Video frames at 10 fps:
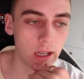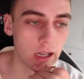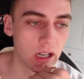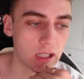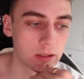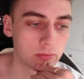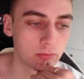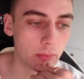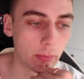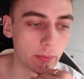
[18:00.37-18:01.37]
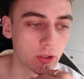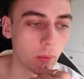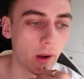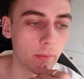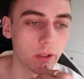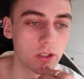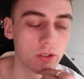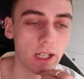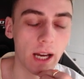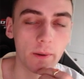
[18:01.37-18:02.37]
So what I'm going to
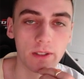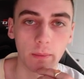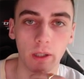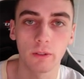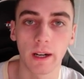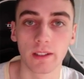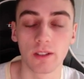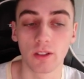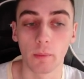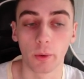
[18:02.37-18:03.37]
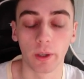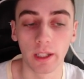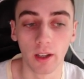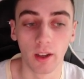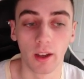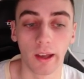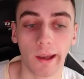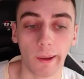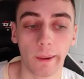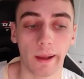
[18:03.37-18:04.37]
do now is I'm going to write a summary,
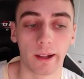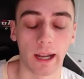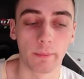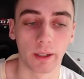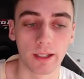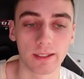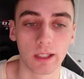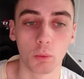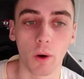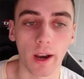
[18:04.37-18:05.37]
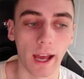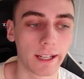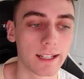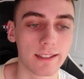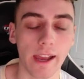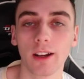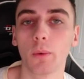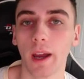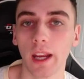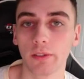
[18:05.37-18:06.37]
and I'm going to see what I can take
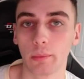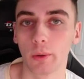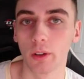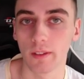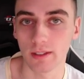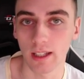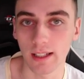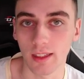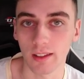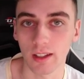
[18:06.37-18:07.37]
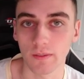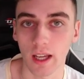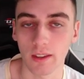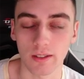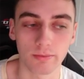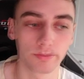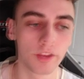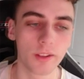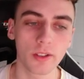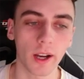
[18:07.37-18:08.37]
away from all of this data that I've gathered.
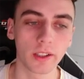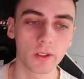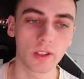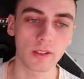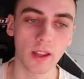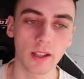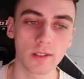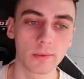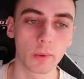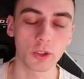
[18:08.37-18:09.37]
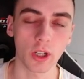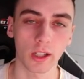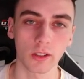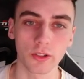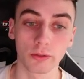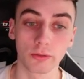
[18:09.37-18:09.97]
So I noticed that small channels are